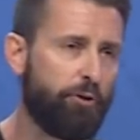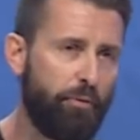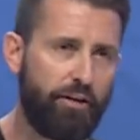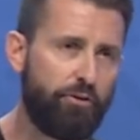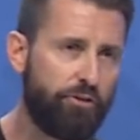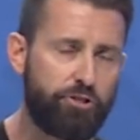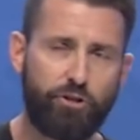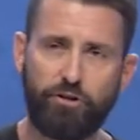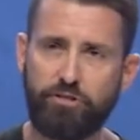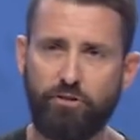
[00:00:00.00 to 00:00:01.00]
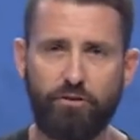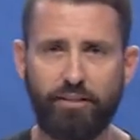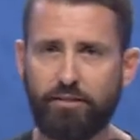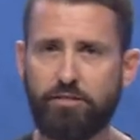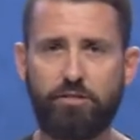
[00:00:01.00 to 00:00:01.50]
you're brand new to the church, and you
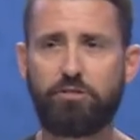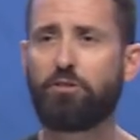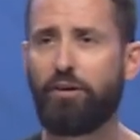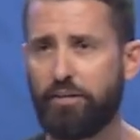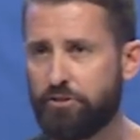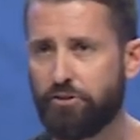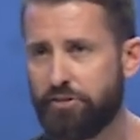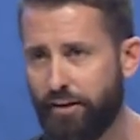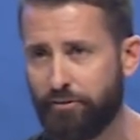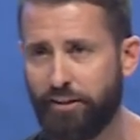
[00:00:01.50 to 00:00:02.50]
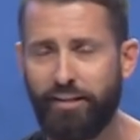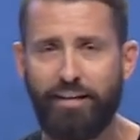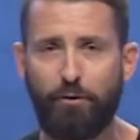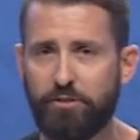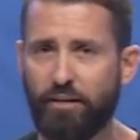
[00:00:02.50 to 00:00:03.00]
think this is just the greatest church ever.
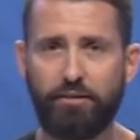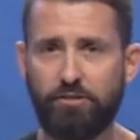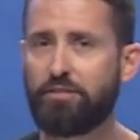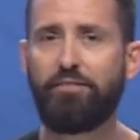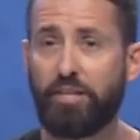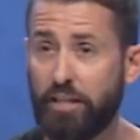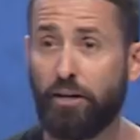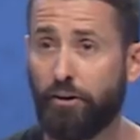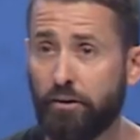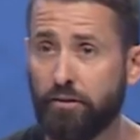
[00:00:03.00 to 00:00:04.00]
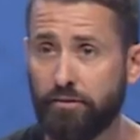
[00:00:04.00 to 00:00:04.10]
And I would say, just give it a year